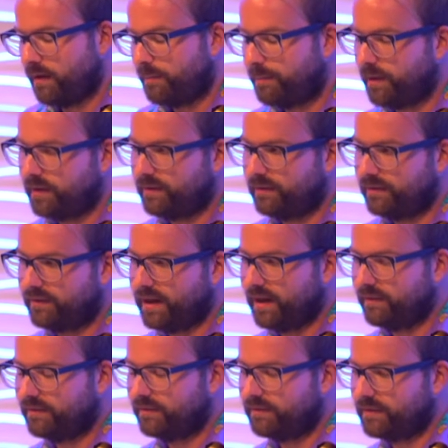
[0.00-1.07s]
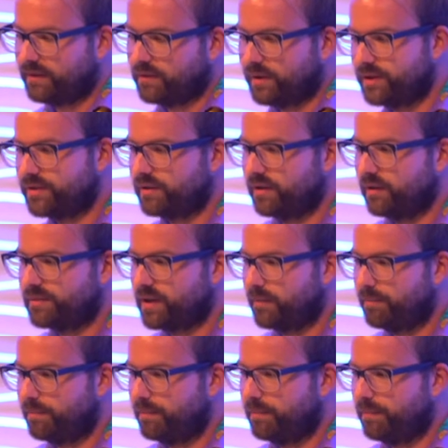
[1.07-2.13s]
But then the question comes
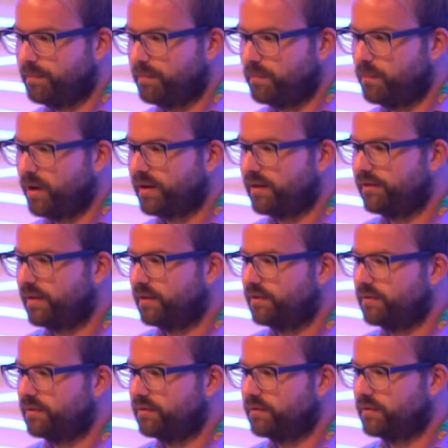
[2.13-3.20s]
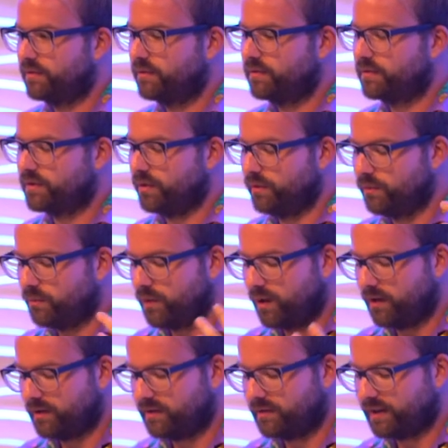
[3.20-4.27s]
up, what if I don't
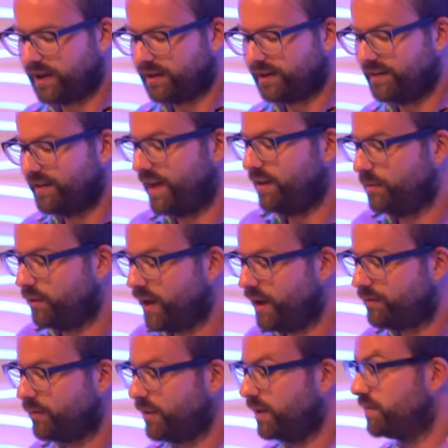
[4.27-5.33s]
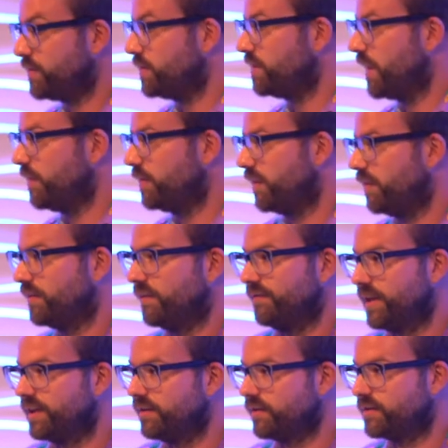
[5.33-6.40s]
want like enable everyone to download the
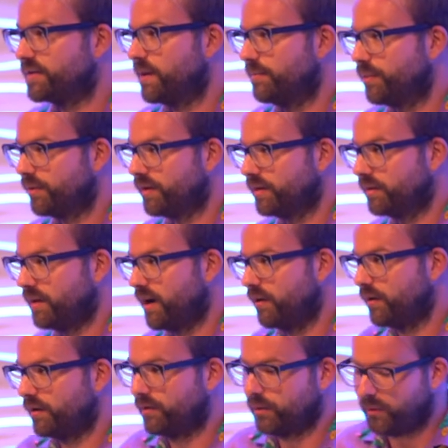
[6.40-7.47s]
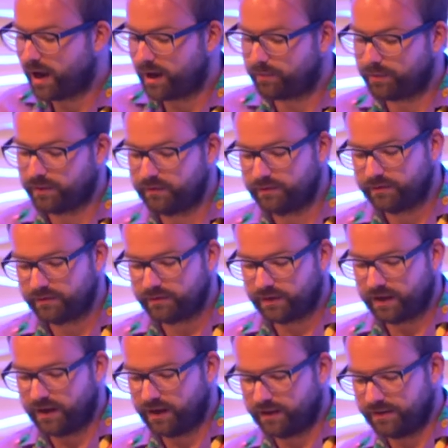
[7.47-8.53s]
videos I'm putting out on the web.
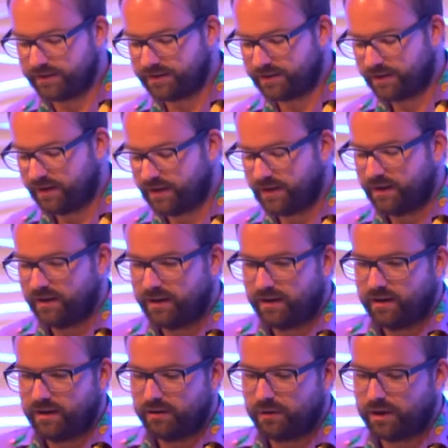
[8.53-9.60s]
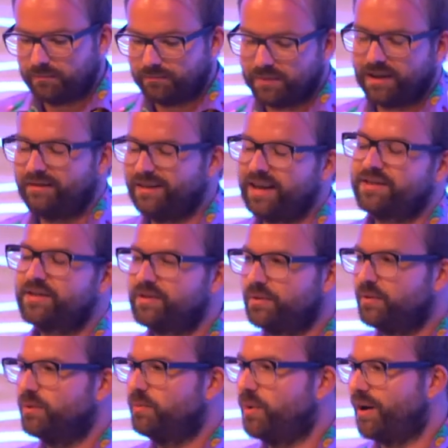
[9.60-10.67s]
And well, let's
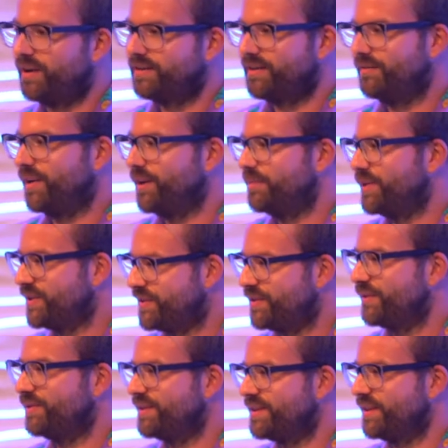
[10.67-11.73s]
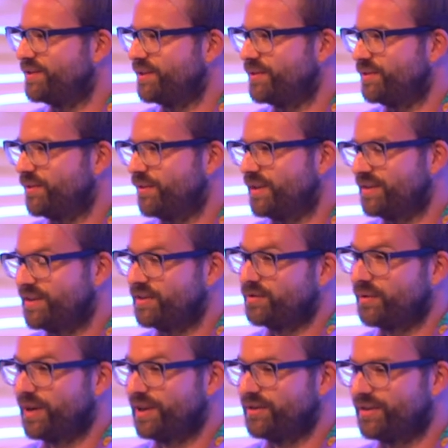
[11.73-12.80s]
do what developers do in such situ
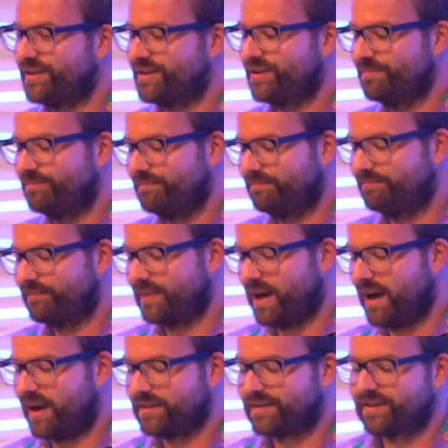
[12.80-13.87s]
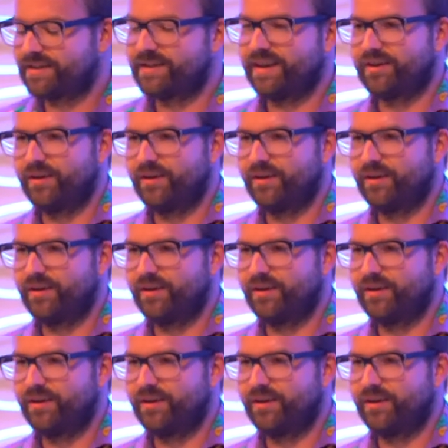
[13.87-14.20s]
situations, ask Stack